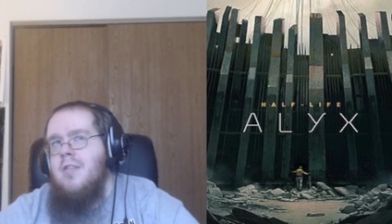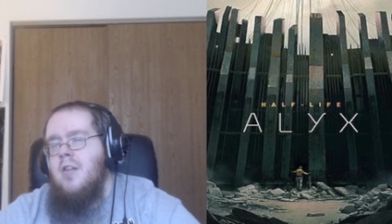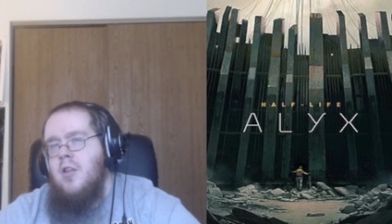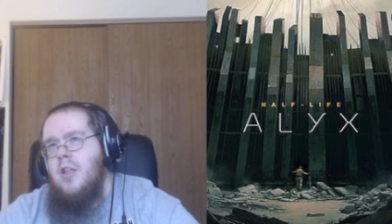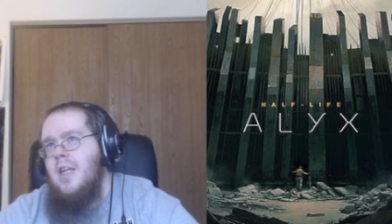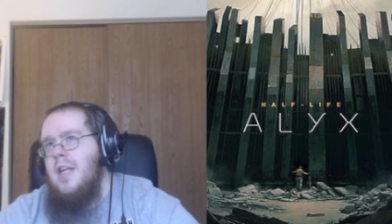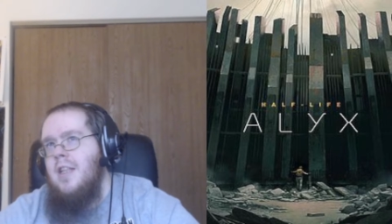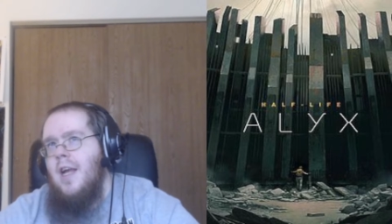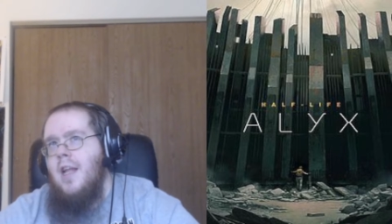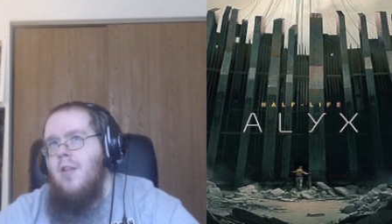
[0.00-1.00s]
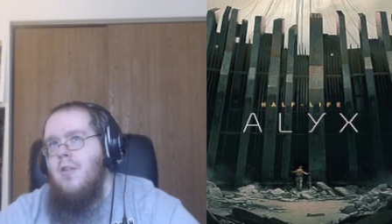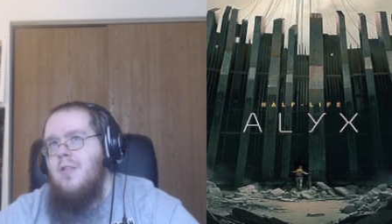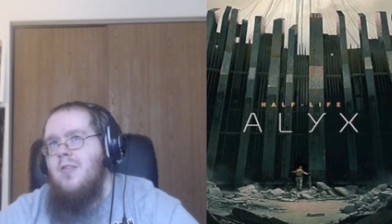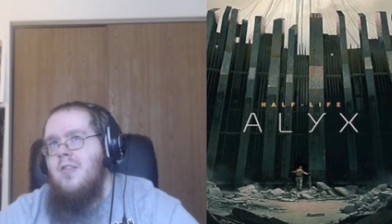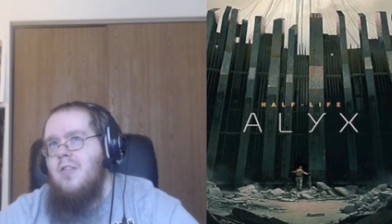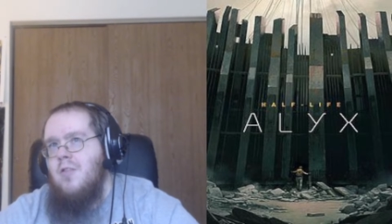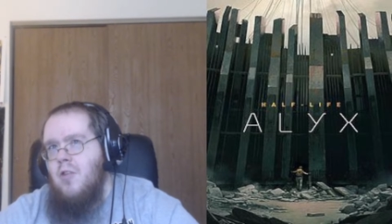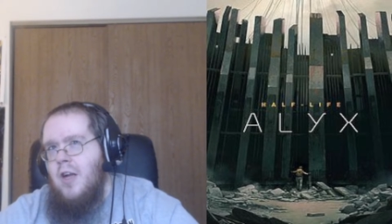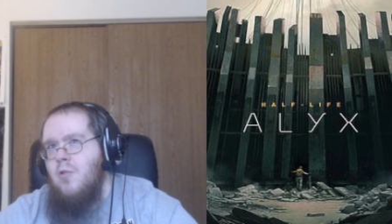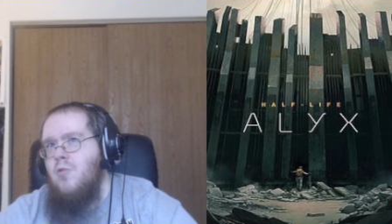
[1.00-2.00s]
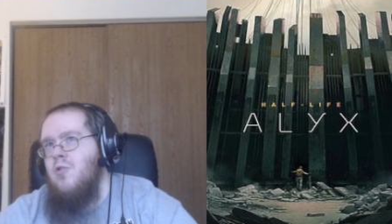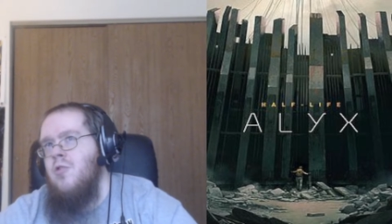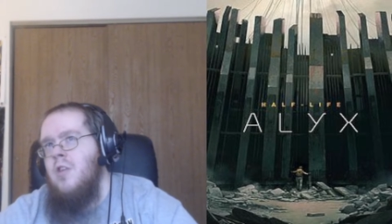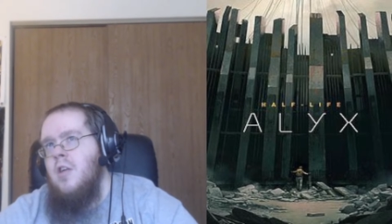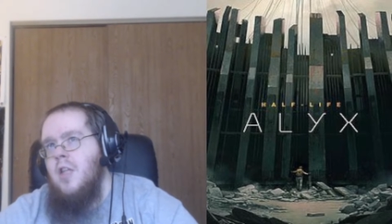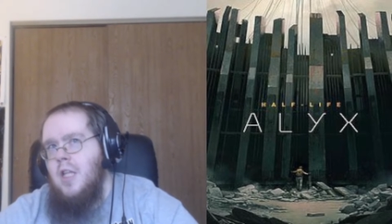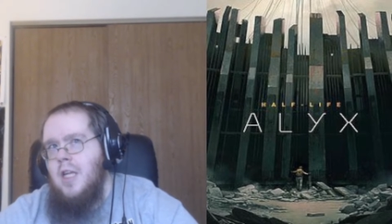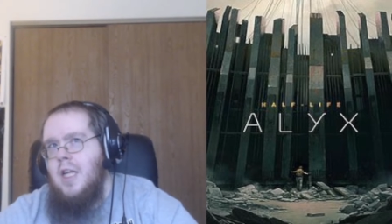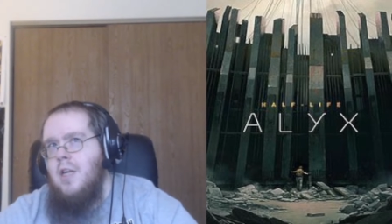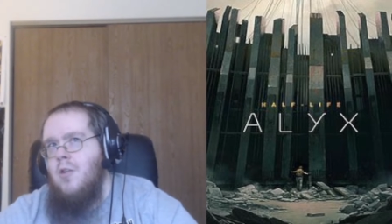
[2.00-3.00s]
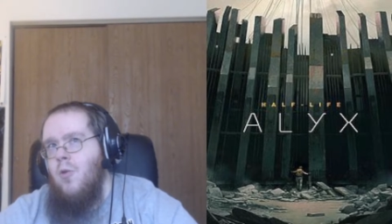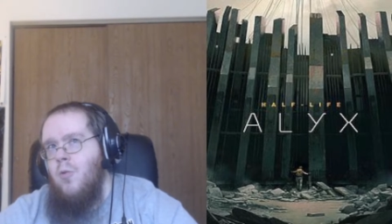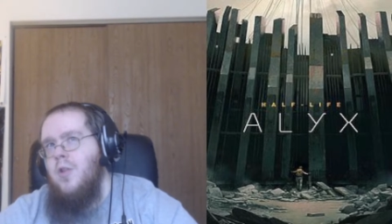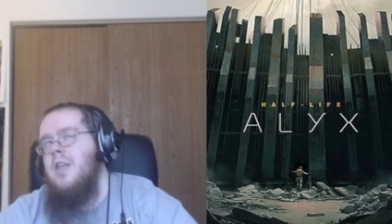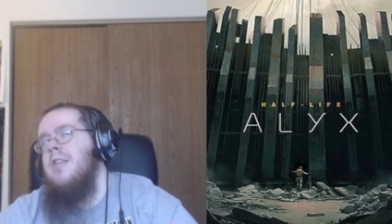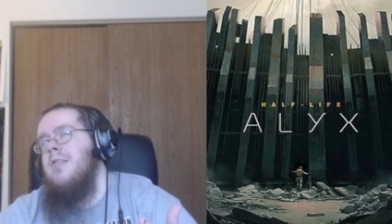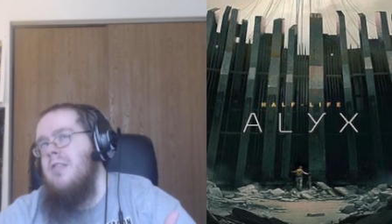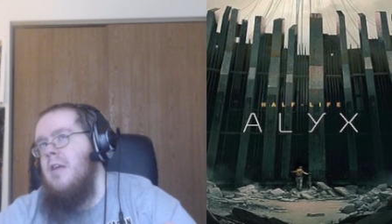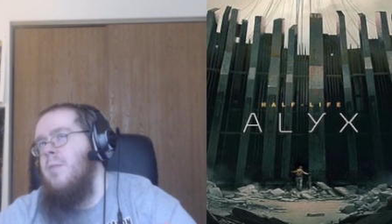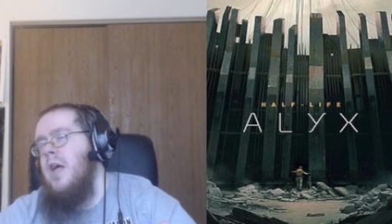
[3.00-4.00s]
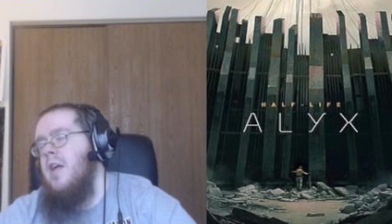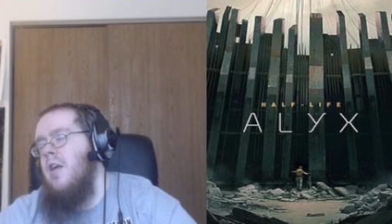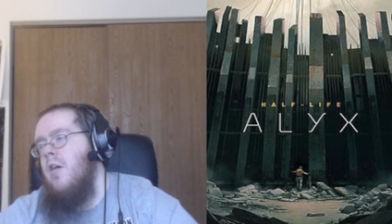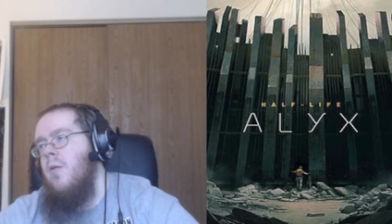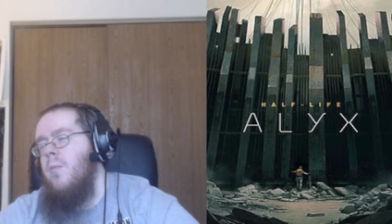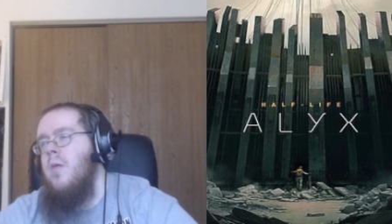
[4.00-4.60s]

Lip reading: click in the analog stick to crouch, click in and hold it to stand back up.